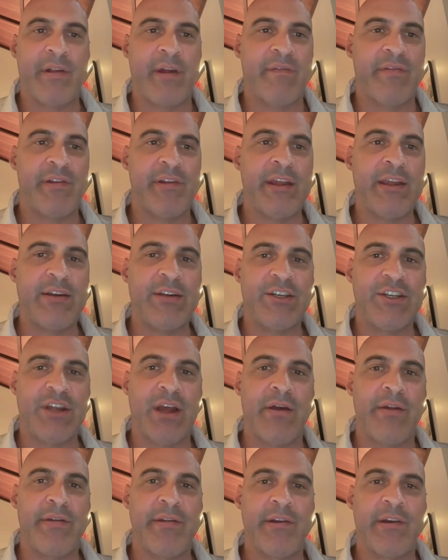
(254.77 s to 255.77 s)
I've seen
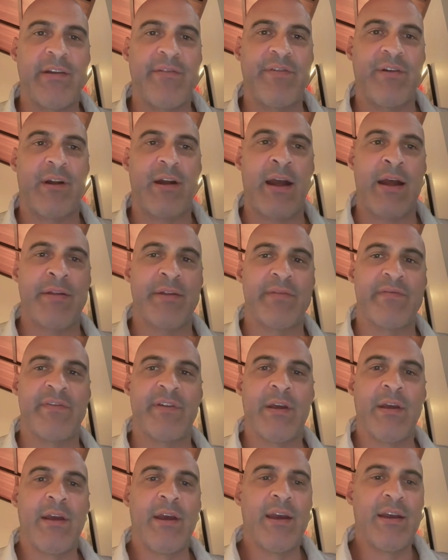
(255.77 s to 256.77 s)
tons of different kinds of
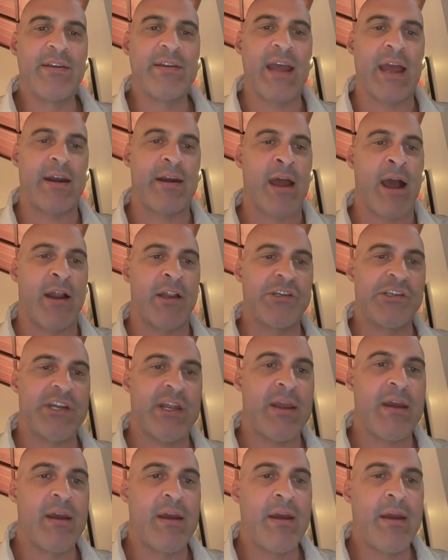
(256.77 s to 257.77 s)

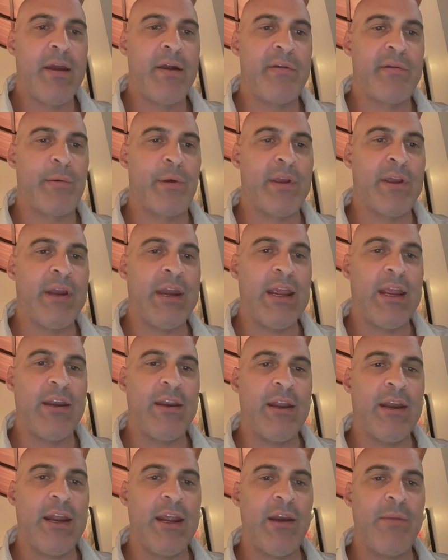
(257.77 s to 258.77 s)
technology. Here's what you need.
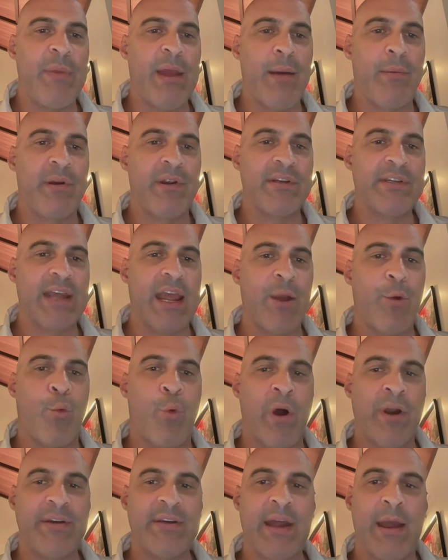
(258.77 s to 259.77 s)
You need to be able to take
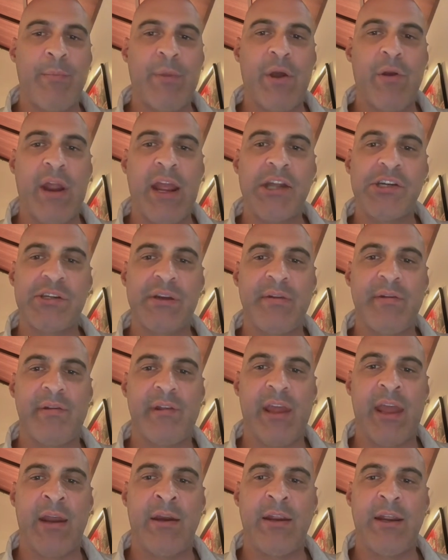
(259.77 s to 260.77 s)
one-time
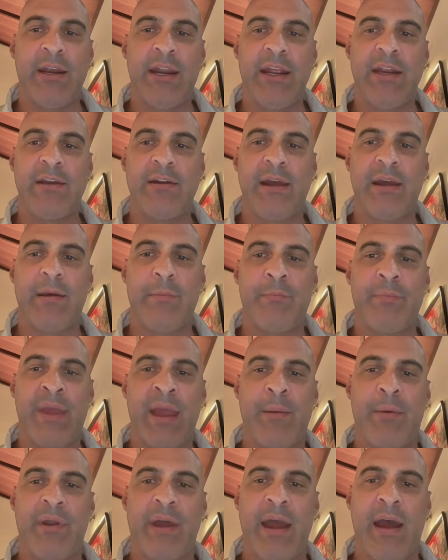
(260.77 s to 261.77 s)
donations, and you need to
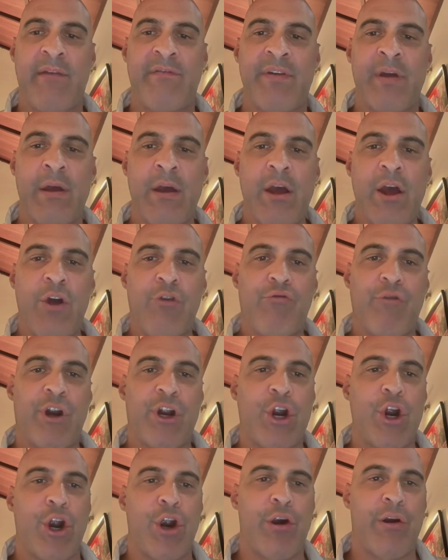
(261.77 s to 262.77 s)
be able to have
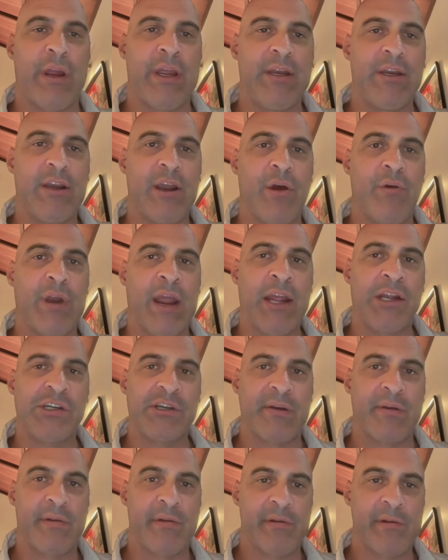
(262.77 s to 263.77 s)
recurring
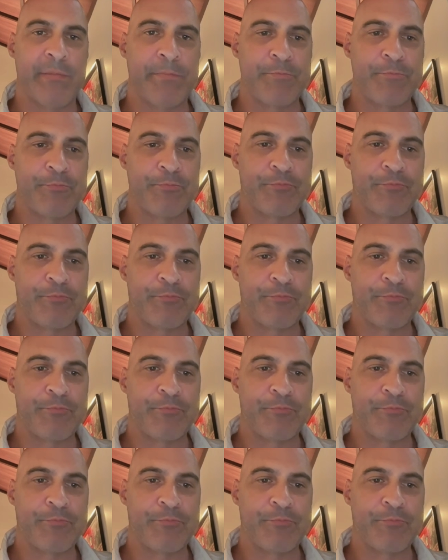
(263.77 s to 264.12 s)
donations.